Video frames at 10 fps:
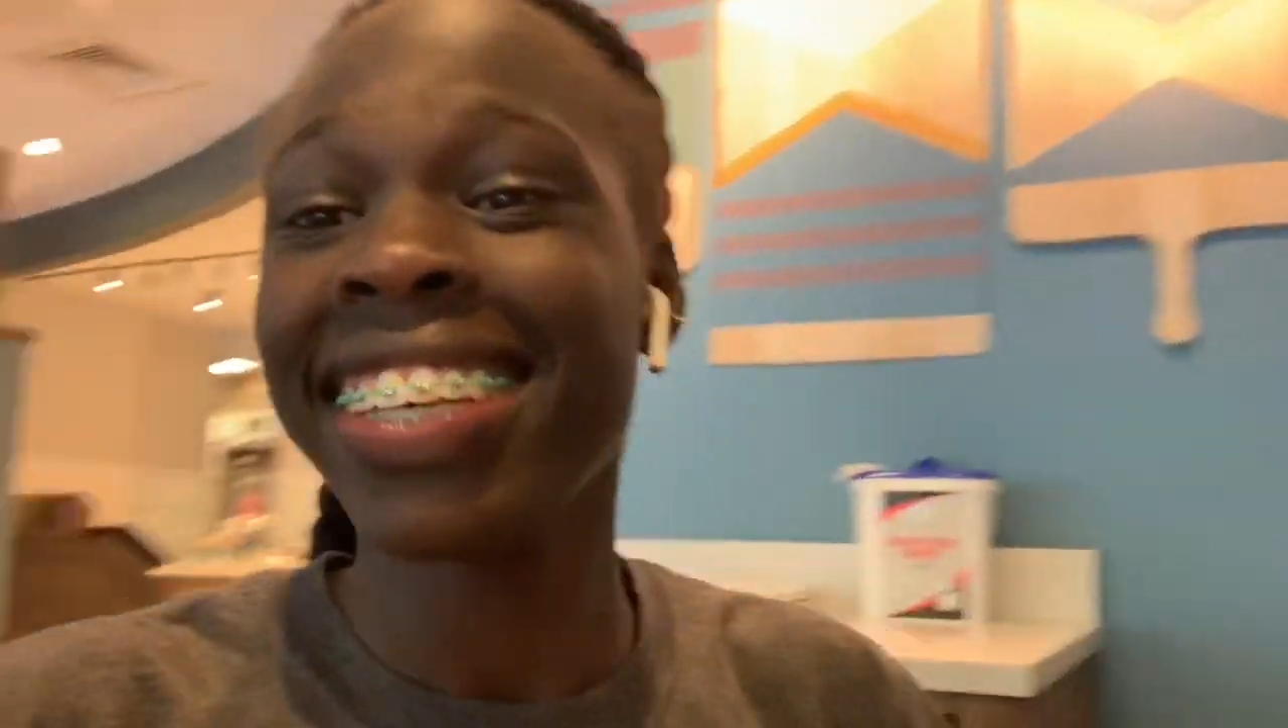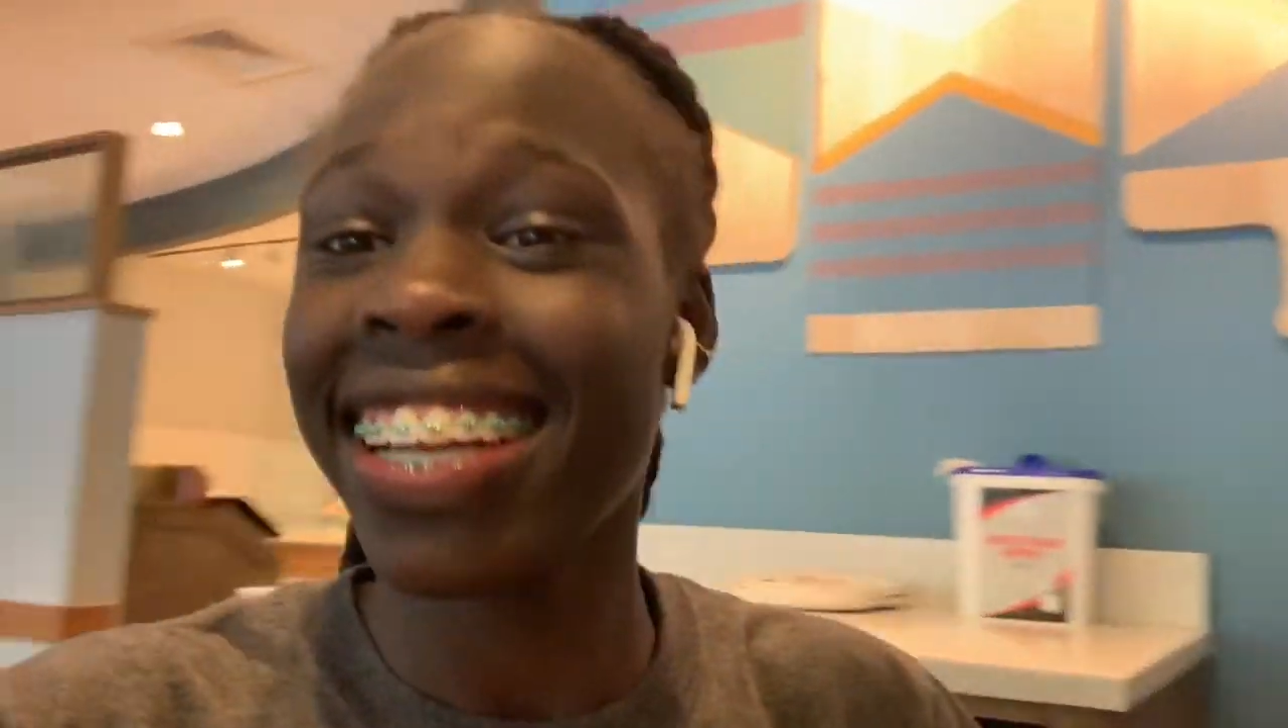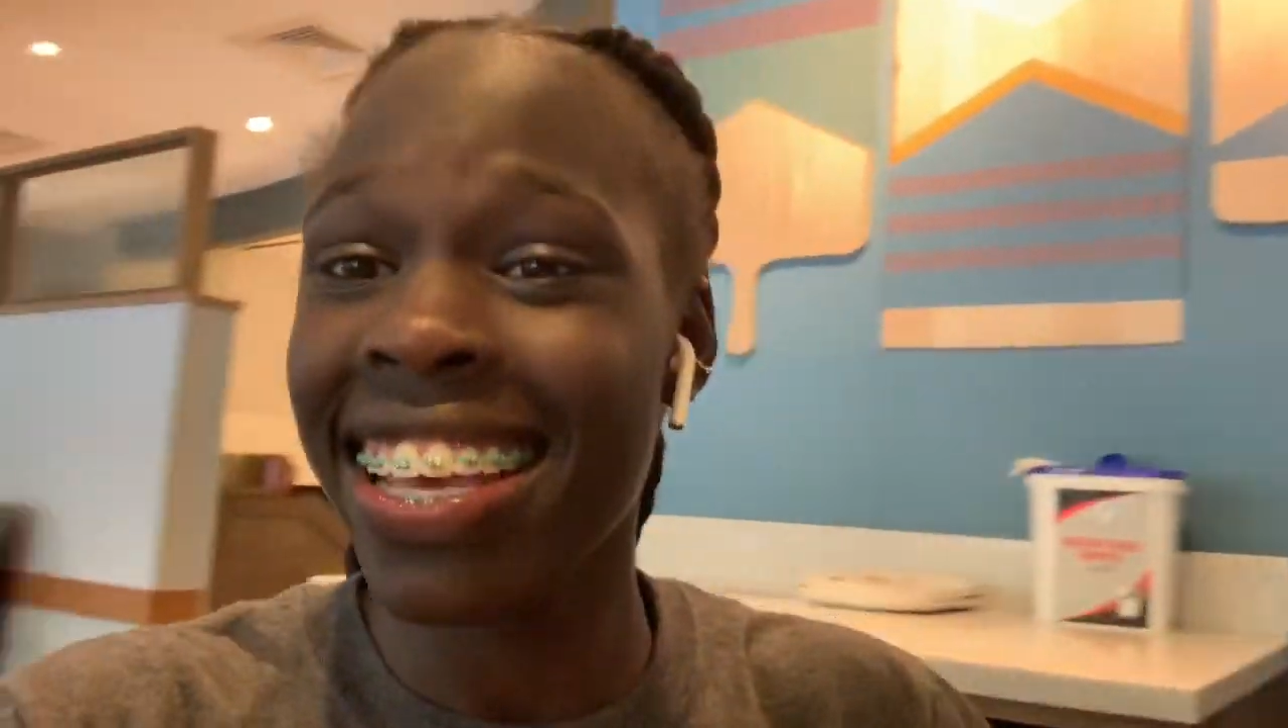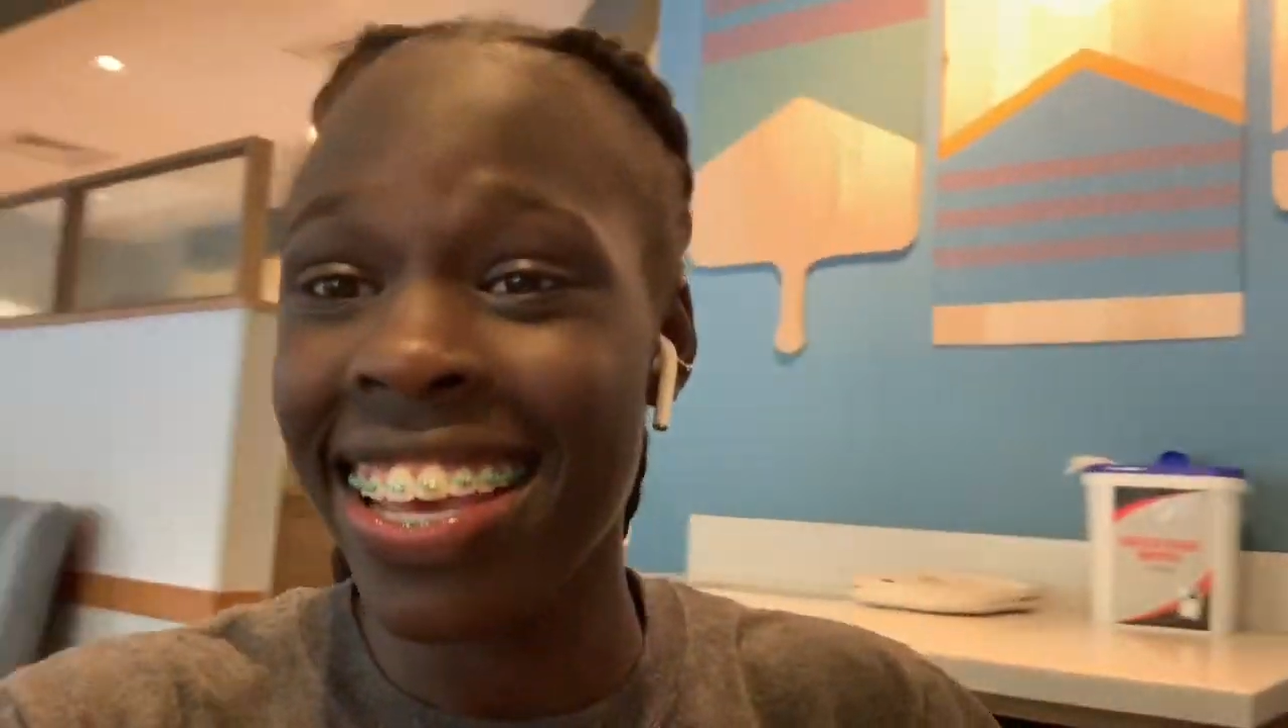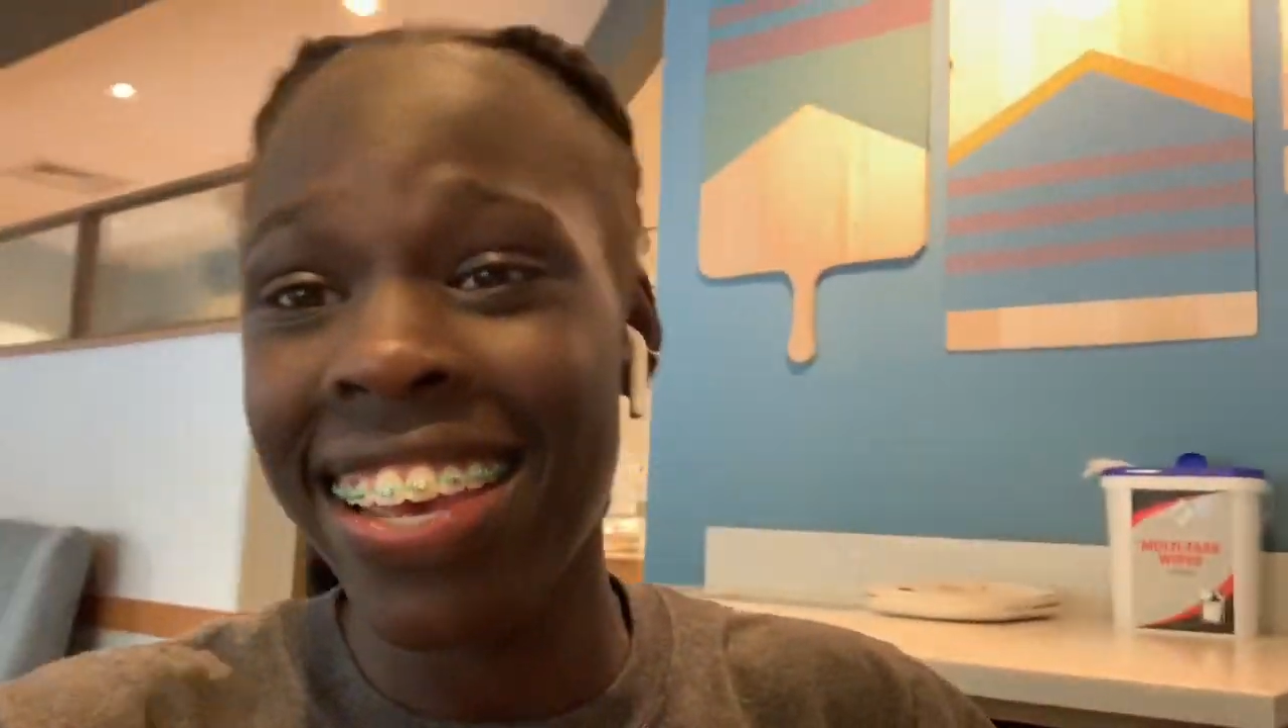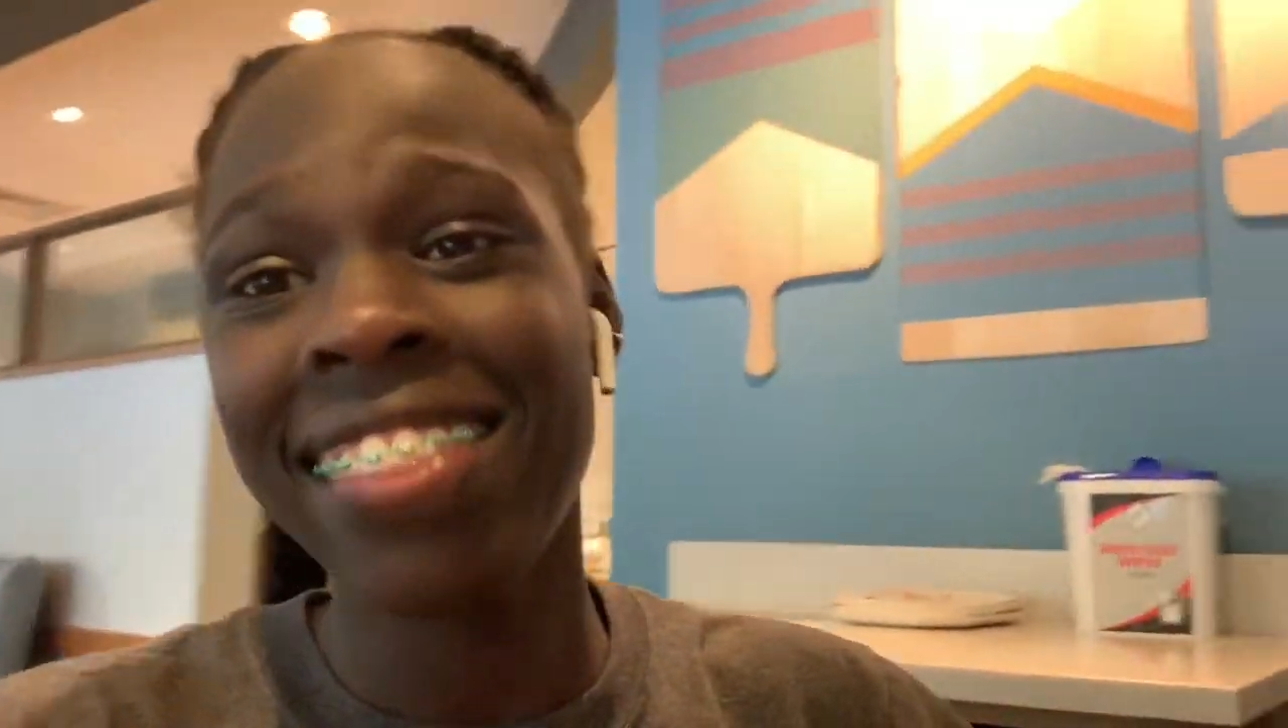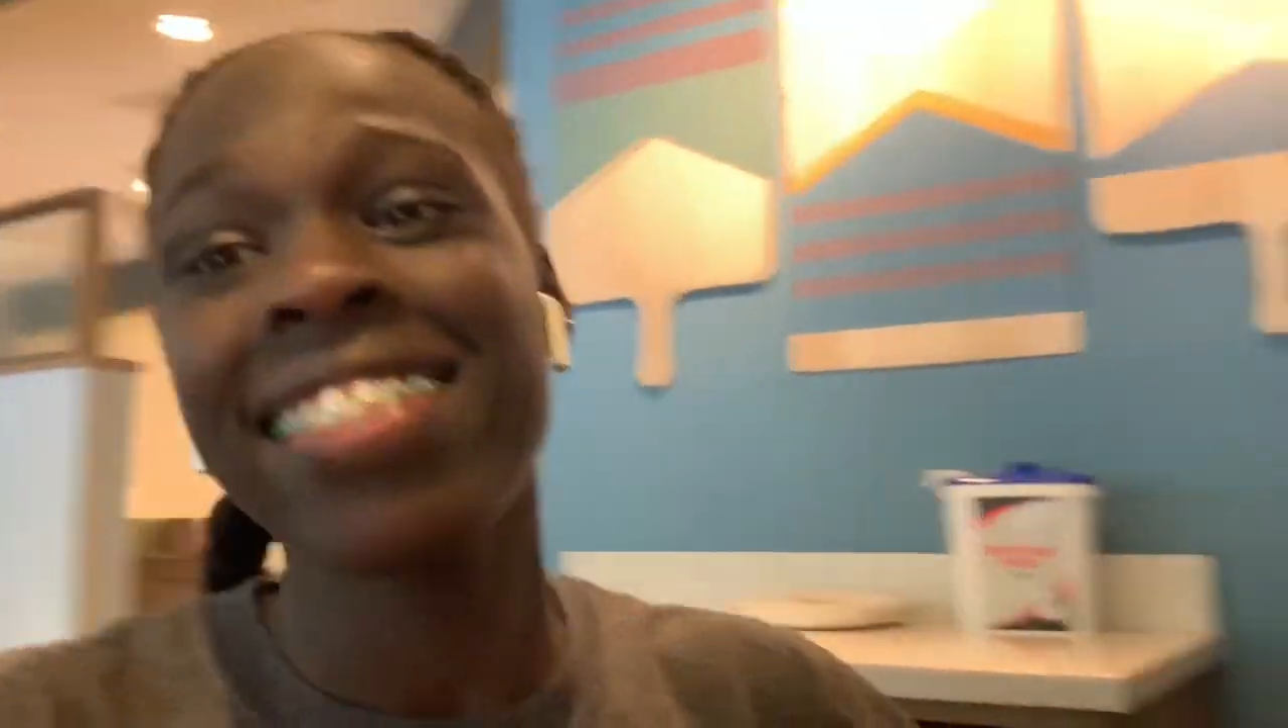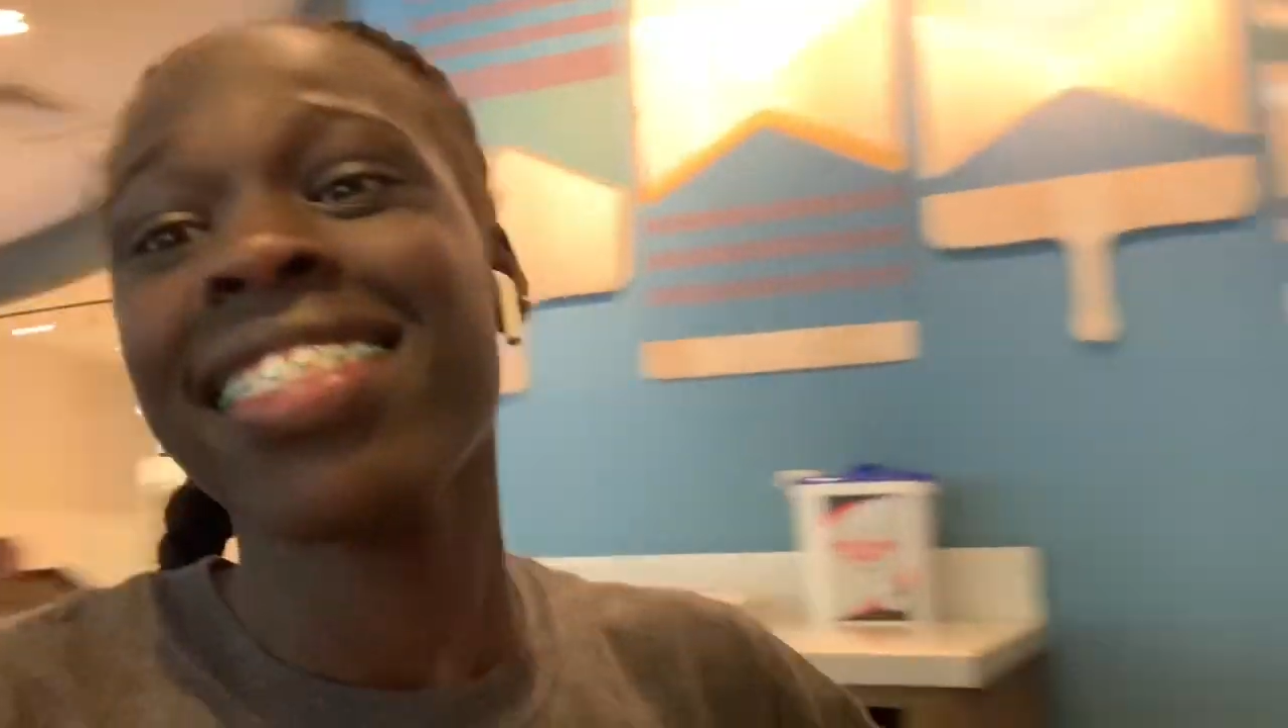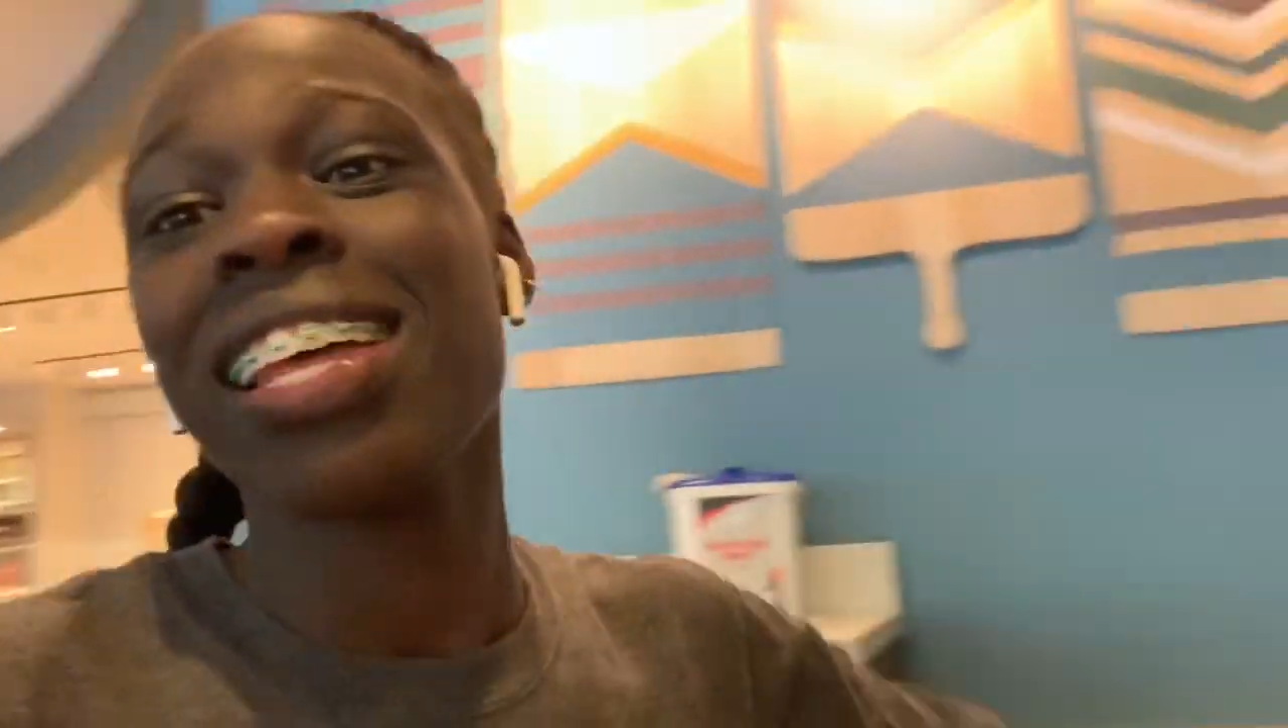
gonna eat.